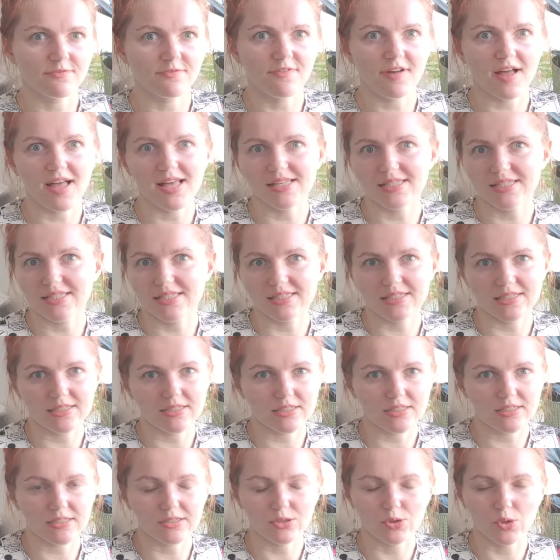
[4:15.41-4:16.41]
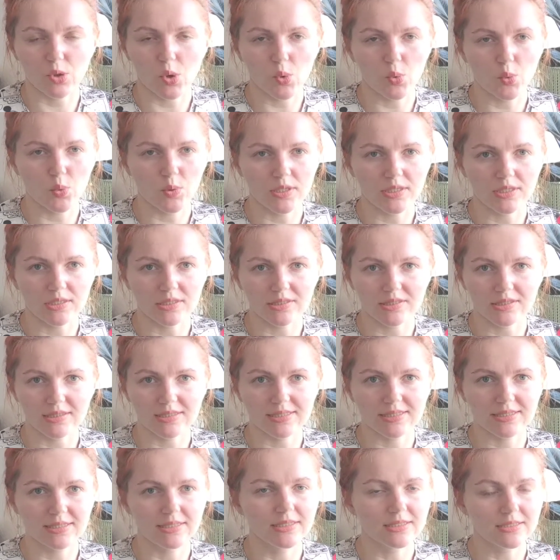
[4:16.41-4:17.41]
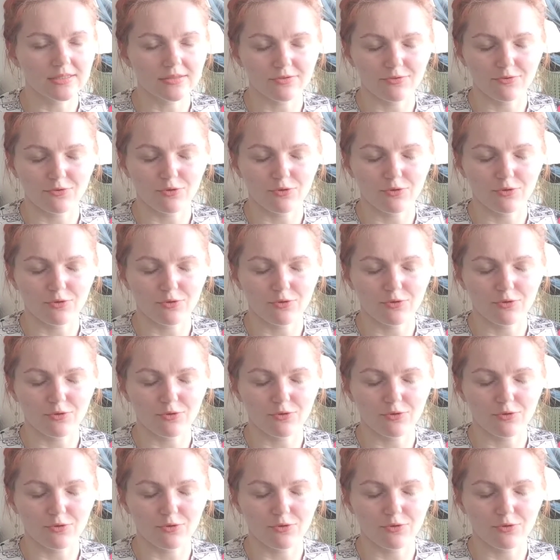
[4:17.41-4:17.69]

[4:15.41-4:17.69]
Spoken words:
fastest growing season